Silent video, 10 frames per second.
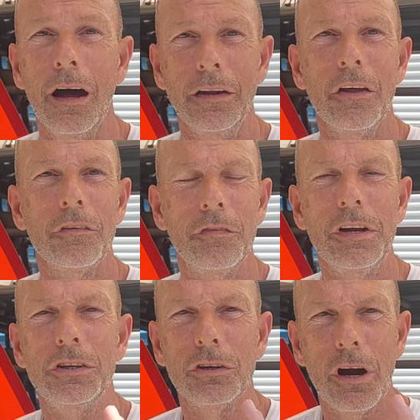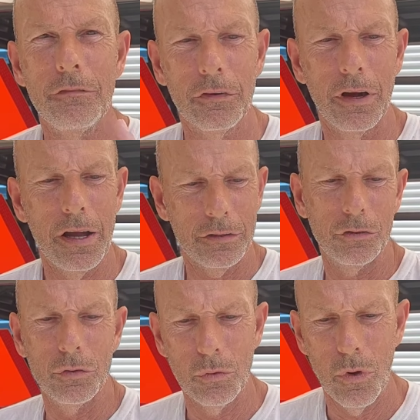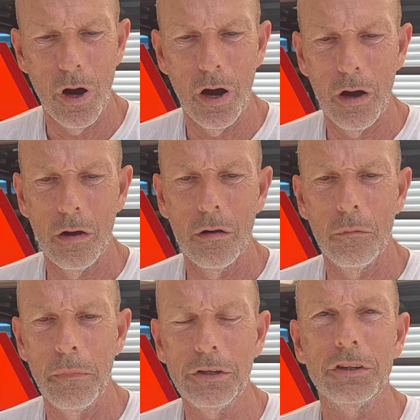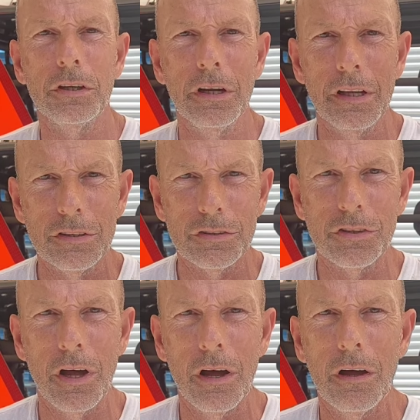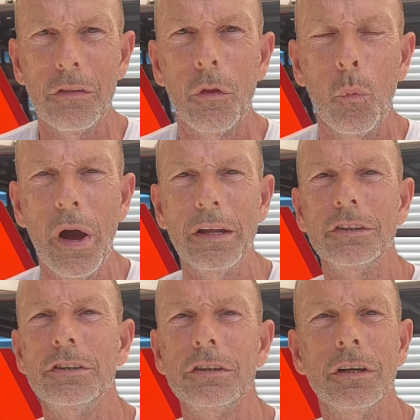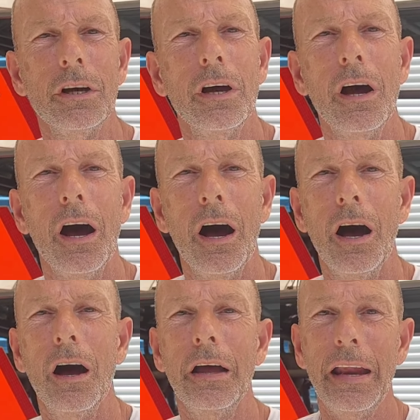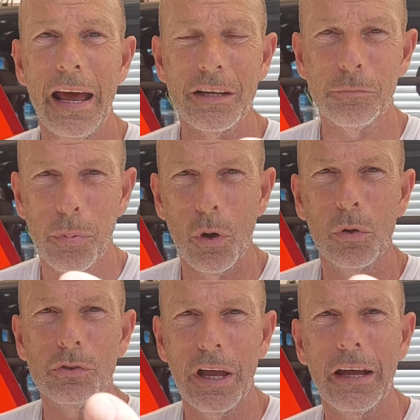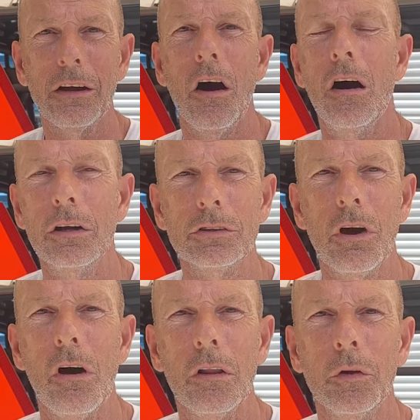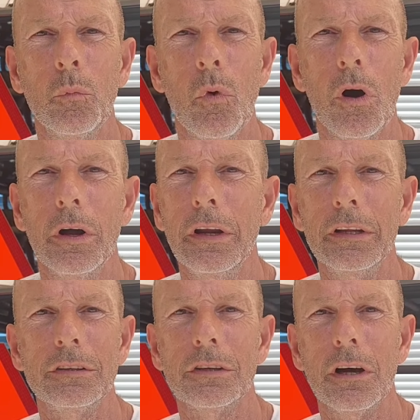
Another feature I forgot to mention is the winch. It has pros and cons all in one. It's